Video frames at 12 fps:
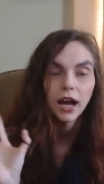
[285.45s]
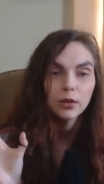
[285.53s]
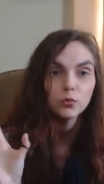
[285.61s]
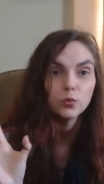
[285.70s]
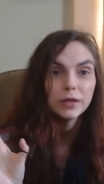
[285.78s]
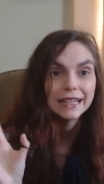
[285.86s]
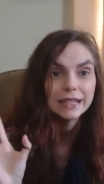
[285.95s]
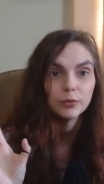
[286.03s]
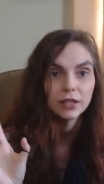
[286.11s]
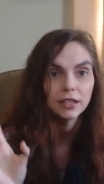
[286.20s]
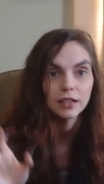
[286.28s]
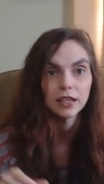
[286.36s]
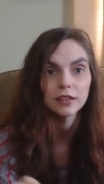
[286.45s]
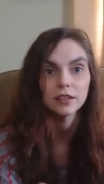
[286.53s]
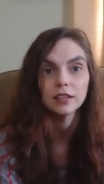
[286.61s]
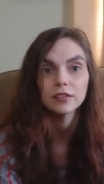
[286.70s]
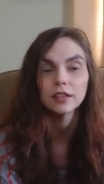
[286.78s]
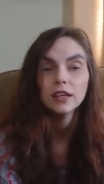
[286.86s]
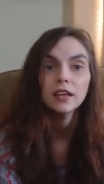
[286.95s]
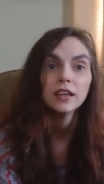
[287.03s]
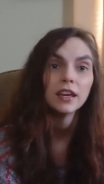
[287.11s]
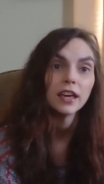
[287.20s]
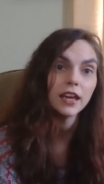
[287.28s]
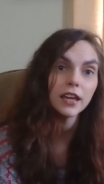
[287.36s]
I really, really like these.
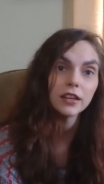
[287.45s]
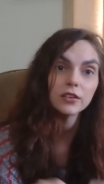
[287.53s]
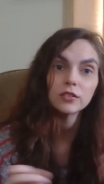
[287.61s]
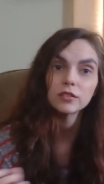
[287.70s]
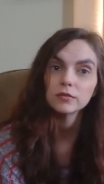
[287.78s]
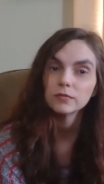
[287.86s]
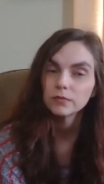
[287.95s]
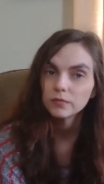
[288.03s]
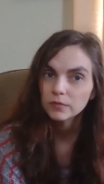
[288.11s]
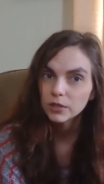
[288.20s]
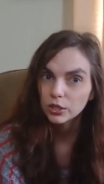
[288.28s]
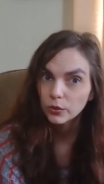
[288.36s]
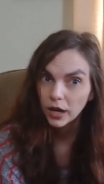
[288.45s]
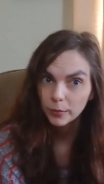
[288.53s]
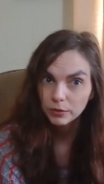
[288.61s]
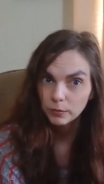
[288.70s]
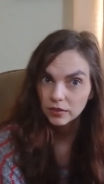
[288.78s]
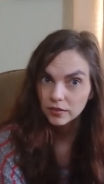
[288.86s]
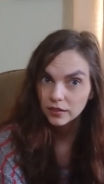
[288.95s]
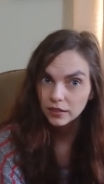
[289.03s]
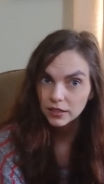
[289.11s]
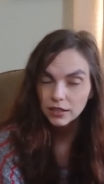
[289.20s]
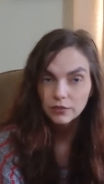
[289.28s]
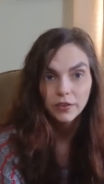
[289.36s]
And, you know,
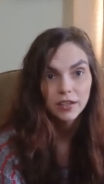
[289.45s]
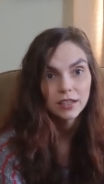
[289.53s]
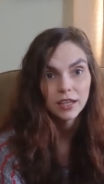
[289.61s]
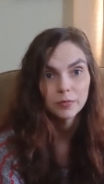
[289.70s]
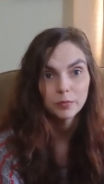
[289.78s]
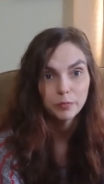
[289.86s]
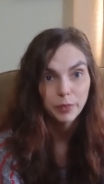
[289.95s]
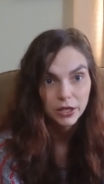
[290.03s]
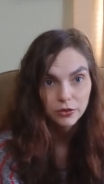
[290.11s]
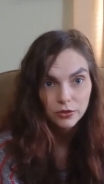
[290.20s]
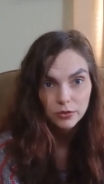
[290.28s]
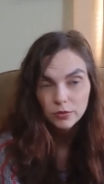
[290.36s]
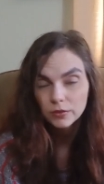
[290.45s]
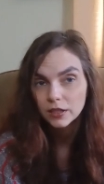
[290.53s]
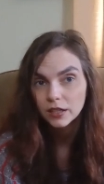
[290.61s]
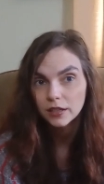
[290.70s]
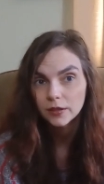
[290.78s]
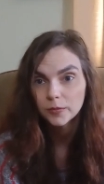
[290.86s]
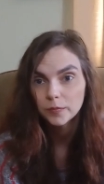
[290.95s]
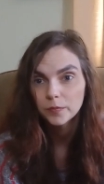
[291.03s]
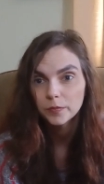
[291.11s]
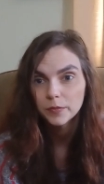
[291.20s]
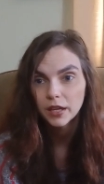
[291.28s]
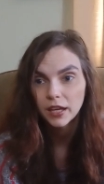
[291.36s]
optimistically, if I get better
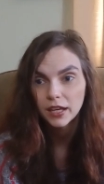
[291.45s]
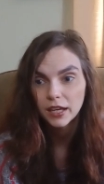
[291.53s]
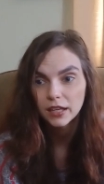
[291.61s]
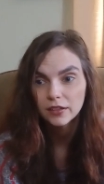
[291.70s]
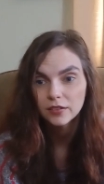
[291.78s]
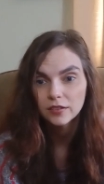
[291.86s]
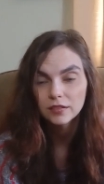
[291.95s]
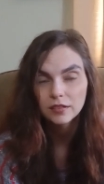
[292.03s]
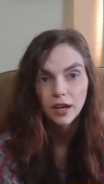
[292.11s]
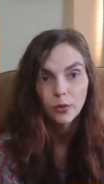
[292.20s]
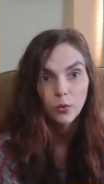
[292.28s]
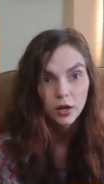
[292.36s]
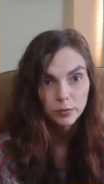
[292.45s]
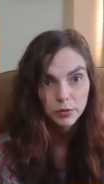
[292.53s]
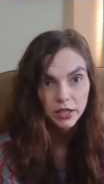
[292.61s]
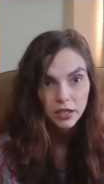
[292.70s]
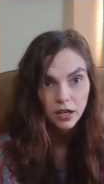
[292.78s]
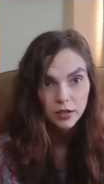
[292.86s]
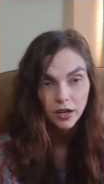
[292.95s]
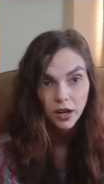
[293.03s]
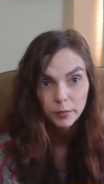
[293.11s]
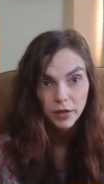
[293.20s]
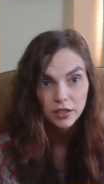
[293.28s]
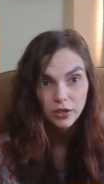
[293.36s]
and I want to play
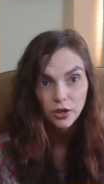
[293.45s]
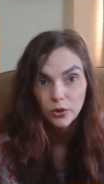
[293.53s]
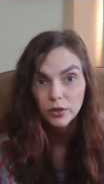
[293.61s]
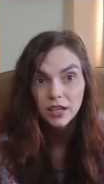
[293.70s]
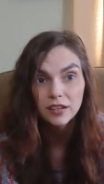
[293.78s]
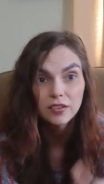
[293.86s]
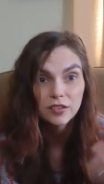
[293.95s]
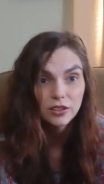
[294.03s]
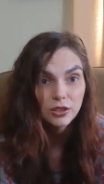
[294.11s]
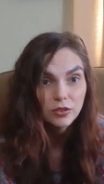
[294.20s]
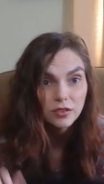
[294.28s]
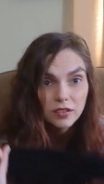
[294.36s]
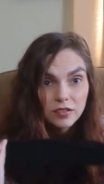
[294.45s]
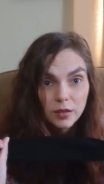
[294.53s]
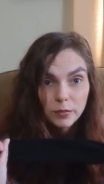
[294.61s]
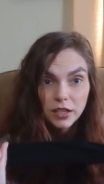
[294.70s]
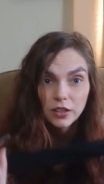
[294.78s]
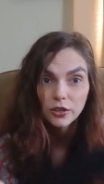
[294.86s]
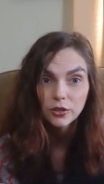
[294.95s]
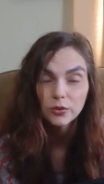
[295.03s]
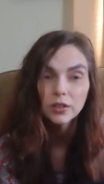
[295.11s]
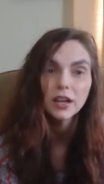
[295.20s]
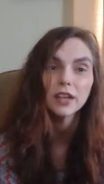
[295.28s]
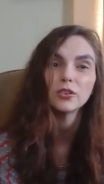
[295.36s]
on my cajon, I can still use these on my
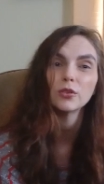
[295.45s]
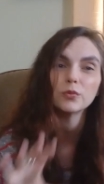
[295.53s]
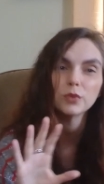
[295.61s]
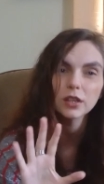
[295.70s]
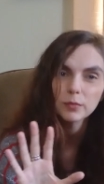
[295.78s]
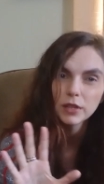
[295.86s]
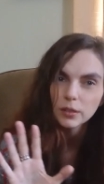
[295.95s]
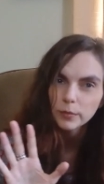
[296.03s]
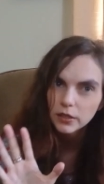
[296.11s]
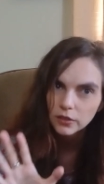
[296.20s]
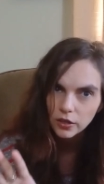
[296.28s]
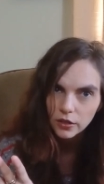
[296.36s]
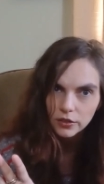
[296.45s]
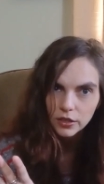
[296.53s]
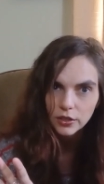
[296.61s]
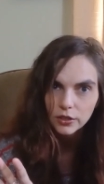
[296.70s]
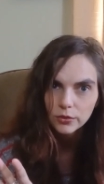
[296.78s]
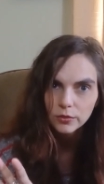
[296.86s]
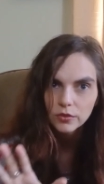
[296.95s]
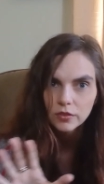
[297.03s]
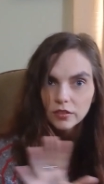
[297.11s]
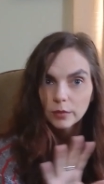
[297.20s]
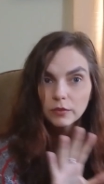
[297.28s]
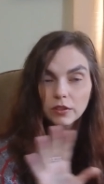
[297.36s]
cajon. I don't recommend them on all
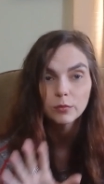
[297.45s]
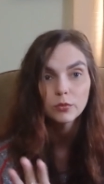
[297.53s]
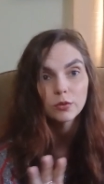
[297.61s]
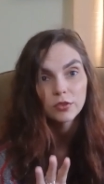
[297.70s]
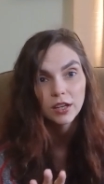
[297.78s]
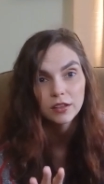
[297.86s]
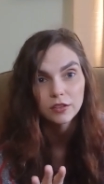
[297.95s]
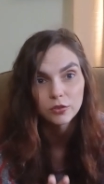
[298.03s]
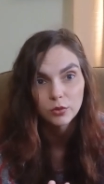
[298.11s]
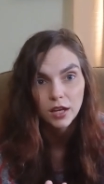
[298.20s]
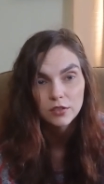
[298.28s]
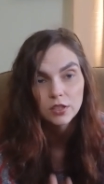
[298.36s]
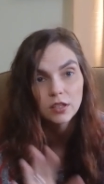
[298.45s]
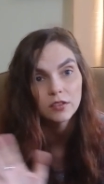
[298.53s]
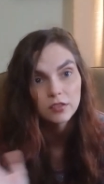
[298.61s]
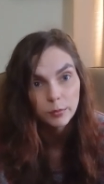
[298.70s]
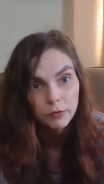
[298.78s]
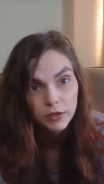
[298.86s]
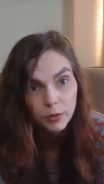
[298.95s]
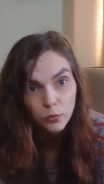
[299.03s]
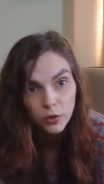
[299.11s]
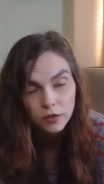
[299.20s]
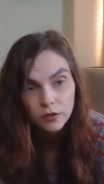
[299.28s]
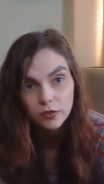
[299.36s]
cajons. Some of them won't take the scratching, some of
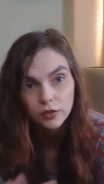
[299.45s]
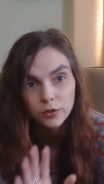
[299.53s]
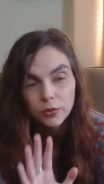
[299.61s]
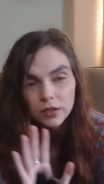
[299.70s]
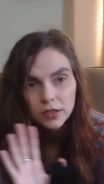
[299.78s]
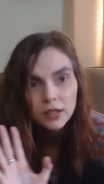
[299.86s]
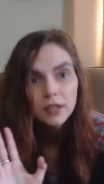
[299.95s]
them will, so